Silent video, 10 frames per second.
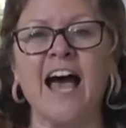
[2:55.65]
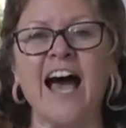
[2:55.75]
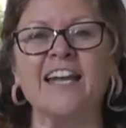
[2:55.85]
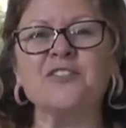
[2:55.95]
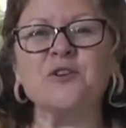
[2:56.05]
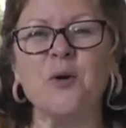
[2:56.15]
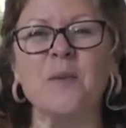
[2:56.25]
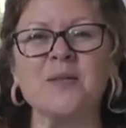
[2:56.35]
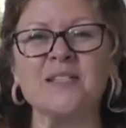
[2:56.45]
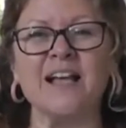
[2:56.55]
And it's
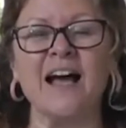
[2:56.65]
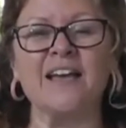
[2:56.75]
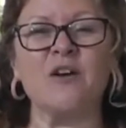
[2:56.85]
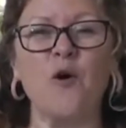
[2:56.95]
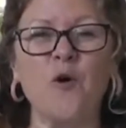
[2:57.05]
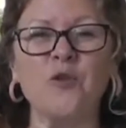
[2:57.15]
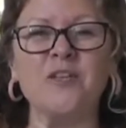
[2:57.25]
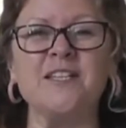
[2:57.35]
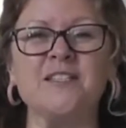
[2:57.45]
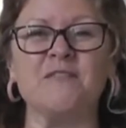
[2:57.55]
almost like all
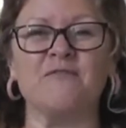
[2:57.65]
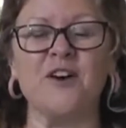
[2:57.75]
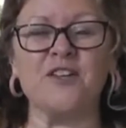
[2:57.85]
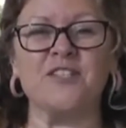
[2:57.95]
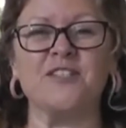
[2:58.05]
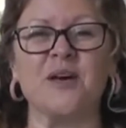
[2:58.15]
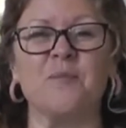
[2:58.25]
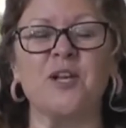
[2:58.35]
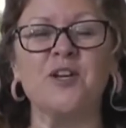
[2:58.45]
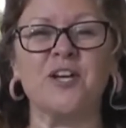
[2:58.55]
these verses that
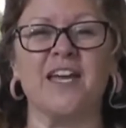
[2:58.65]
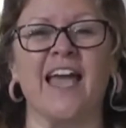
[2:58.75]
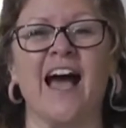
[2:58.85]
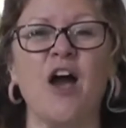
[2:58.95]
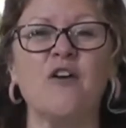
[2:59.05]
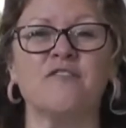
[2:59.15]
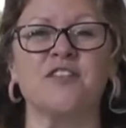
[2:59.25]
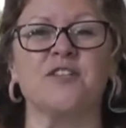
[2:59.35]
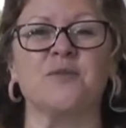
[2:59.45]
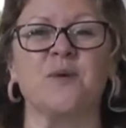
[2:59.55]
we're looking at over
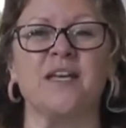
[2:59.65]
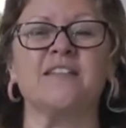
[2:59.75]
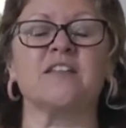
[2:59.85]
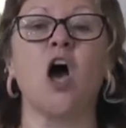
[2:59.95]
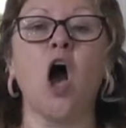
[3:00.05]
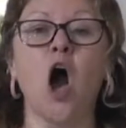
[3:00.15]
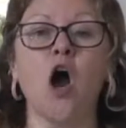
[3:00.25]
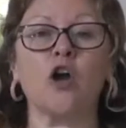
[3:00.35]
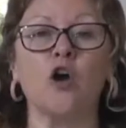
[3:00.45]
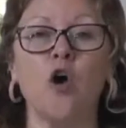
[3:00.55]
these weeks
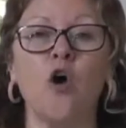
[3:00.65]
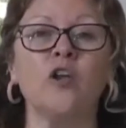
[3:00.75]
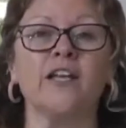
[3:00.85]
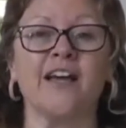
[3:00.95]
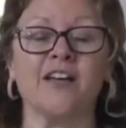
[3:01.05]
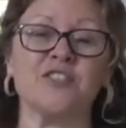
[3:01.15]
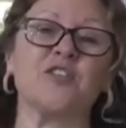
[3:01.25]
are calling us